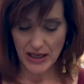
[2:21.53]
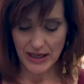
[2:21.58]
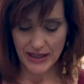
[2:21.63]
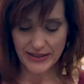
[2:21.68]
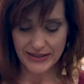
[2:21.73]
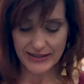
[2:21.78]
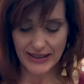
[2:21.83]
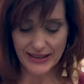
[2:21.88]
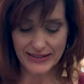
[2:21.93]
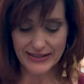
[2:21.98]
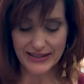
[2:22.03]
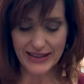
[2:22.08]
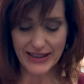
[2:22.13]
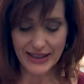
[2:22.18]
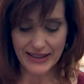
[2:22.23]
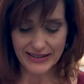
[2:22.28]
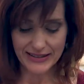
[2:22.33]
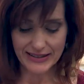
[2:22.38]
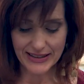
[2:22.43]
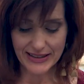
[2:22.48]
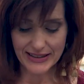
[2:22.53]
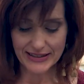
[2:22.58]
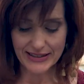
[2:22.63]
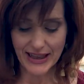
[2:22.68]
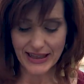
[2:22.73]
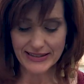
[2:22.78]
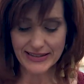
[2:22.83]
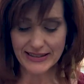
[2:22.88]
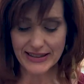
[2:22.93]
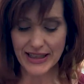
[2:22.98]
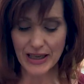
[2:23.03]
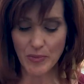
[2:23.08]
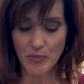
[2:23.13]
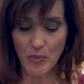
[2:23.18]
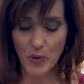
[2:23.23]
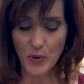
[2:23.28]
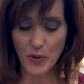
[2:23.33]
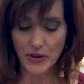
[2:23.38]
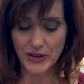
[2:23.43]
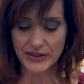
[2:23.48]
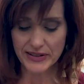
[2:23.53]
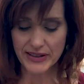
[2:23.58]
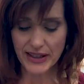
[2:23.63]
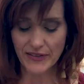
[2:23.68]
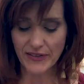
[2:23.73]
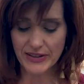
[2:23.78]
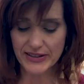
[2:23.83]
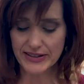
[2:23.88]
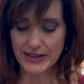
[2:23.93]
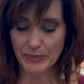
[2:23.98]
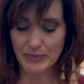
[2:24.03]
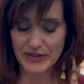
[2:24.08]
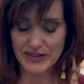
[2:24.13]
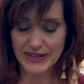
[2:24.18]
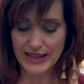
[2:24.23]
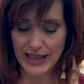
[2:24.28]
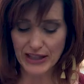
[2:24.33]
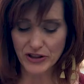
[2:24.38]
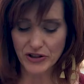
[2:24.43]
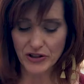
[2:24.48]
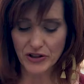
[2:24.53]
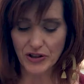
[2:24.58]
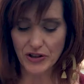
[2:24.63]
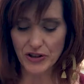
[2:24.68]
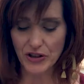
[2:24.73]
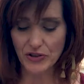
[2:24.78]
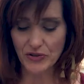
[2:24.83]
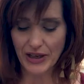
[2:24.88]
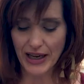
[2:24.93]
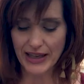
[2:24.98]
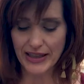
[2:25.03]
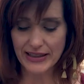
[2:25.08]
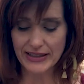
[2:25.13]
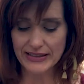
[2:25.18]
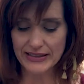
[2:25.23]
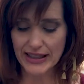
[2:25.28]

He says this, "The importance of a substantial United